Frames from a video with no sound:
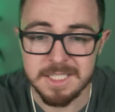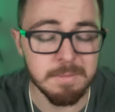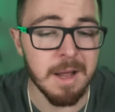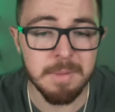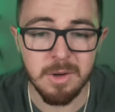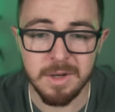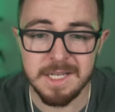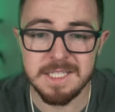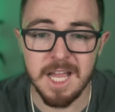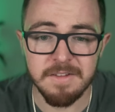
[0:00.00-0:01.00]
spot Bitcoin
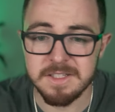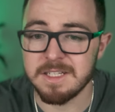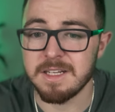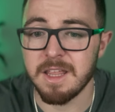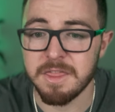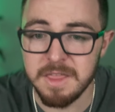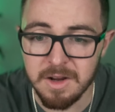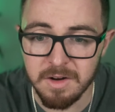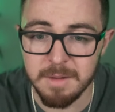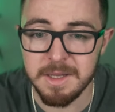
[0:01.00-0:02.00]
ETFs, and
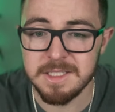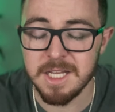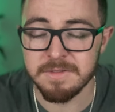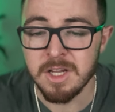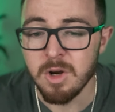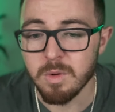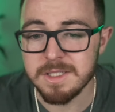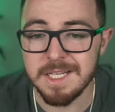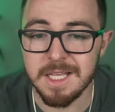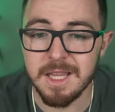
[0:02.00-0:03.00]
Ethereum ETFs, we're
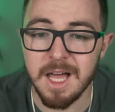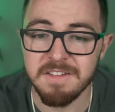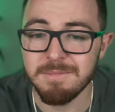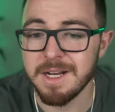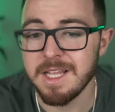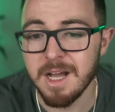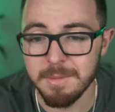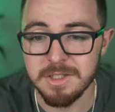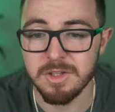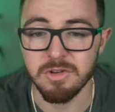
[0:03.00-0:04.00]
seeing a lot of money come
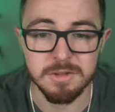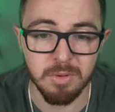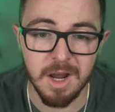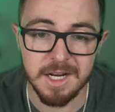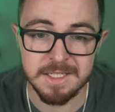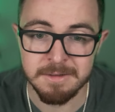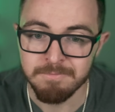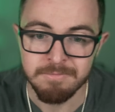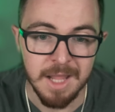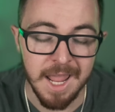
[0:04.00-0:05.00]
into those products.
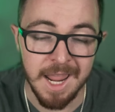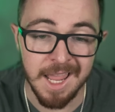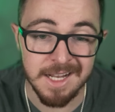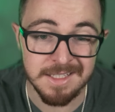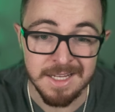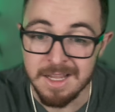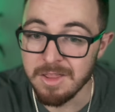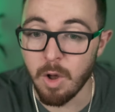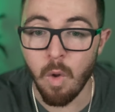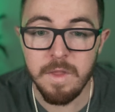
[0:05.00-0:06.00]
And
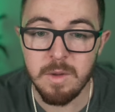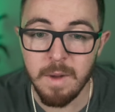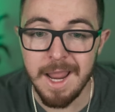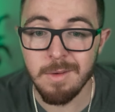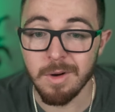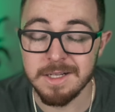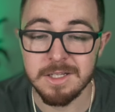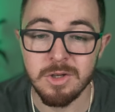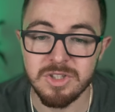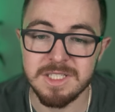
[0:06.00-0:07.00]
the only way where
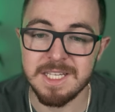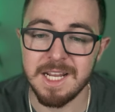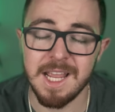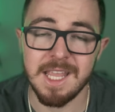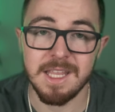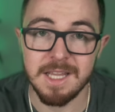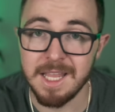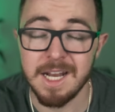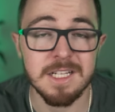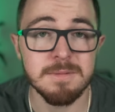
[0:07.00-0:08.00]
institutions can can
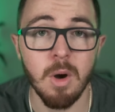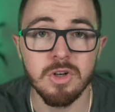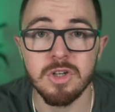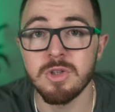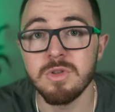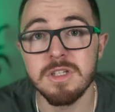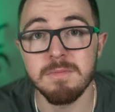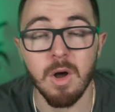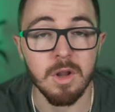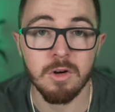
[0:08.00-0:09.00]
get exposure to
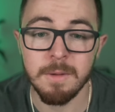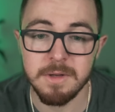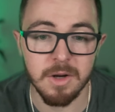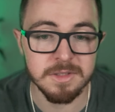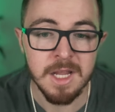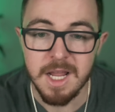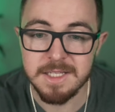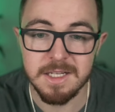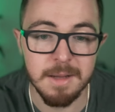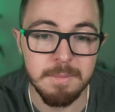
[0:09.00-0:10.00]
smaller cryptos
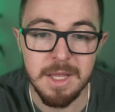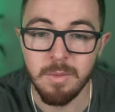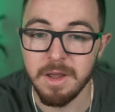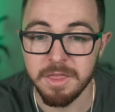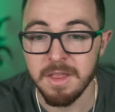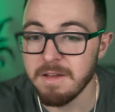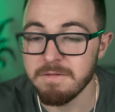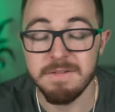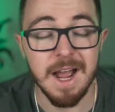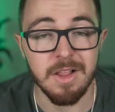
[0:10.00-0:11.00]
is going to be with
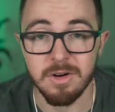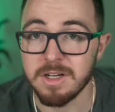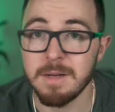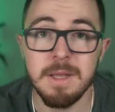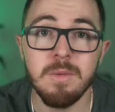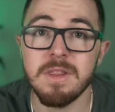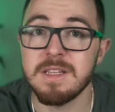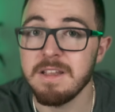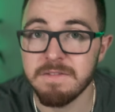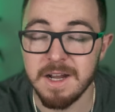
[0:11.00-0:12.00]
Valour, going to be with
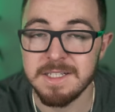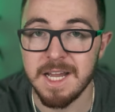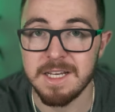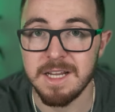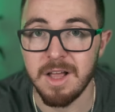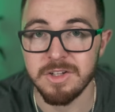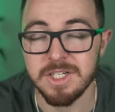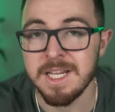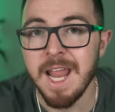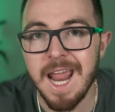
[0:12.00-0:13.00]
DeFi
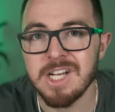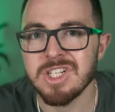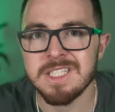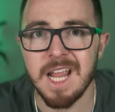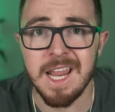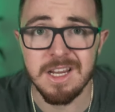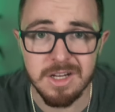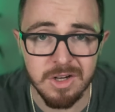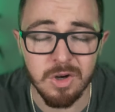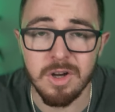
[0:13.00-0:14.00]
technologies. And it's just a
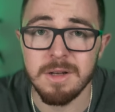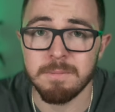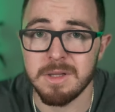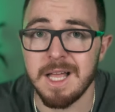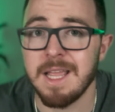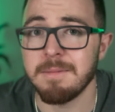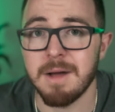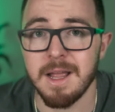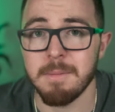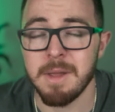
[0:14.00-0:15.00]
good play, in
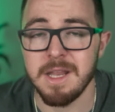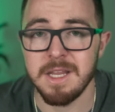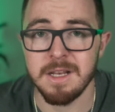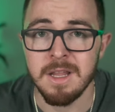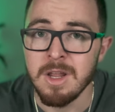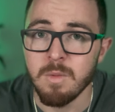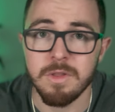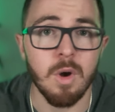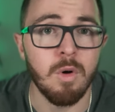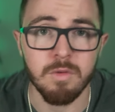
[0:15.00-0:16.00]
my opinion, with
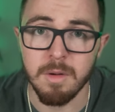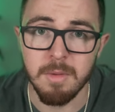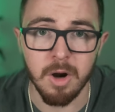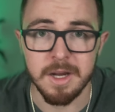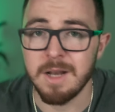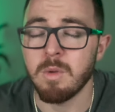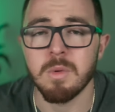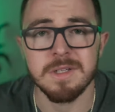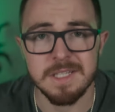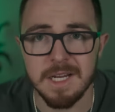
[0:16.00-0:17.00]
the overall market and what
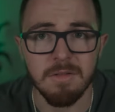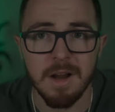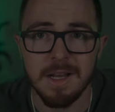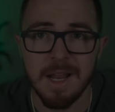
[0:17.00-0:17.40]
we're seeing right